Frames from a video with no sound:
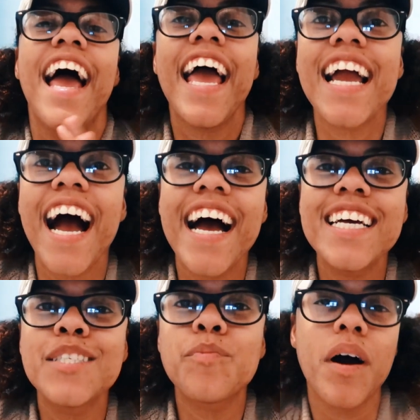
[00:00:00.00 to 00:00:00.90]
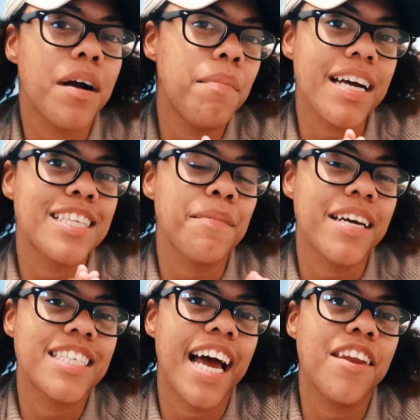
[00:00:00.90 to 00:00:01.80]
Hey guys, welcome back to
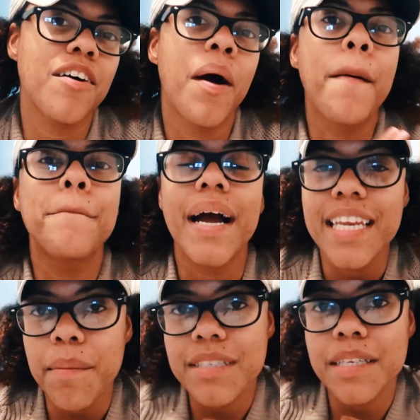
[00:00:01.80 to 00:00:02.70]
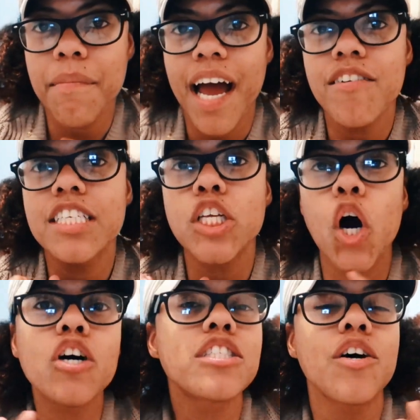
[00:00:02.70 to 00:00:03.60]
my channel. My name is Damaris,
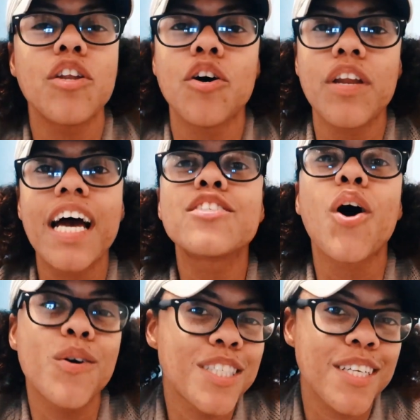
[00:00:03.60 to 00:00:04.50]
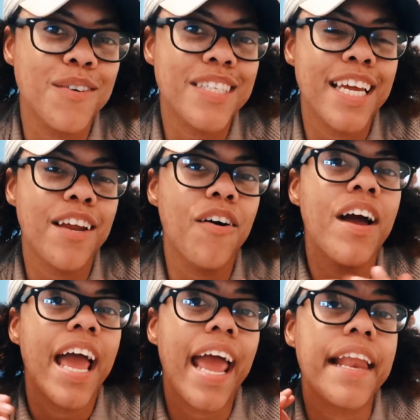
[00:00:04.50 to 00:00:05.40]
also known as OhSheKnowsKeto,
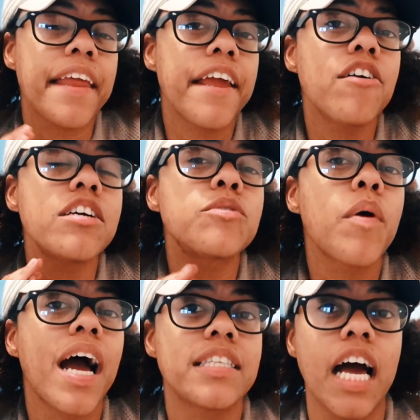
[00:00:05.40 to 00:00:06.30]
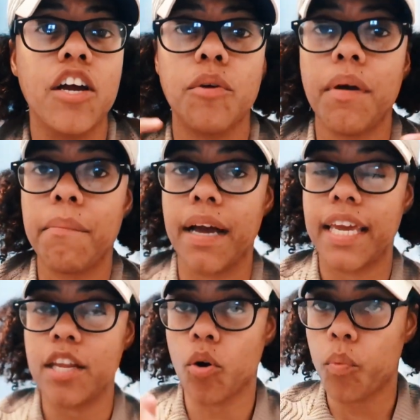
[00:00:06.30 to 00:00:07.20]
and here is where I document my
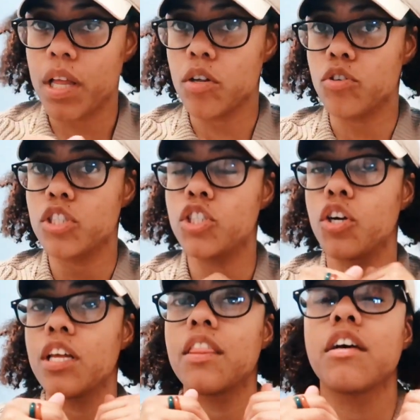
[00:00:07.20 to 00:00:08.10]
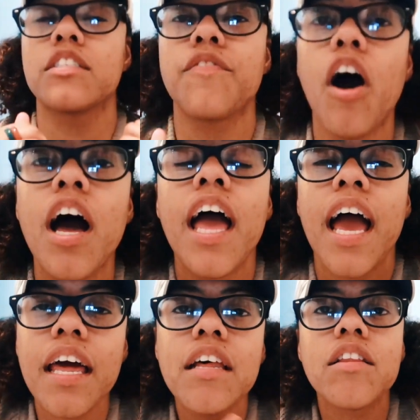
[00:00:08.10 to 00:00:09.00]
keto weight loss journey thus far,
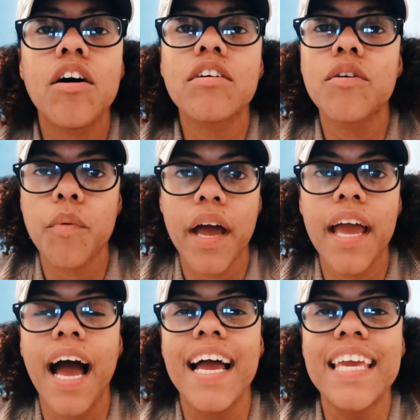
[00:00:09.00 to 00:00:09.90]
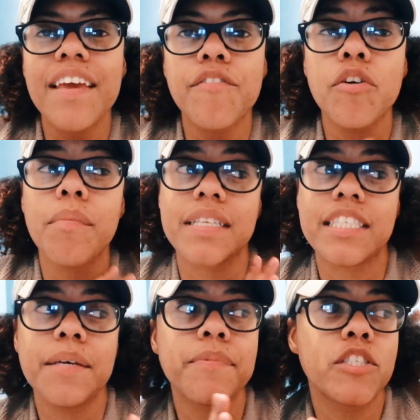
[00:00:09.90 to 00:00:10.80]
and along the way I give you my
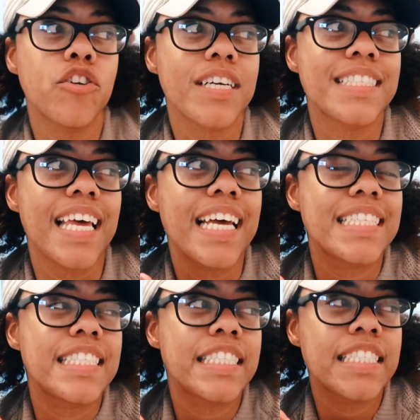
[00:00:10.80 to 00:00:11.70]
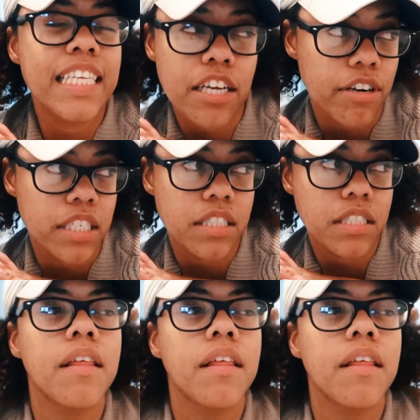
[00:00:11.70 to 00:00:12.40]
tips, tricks, and secrets.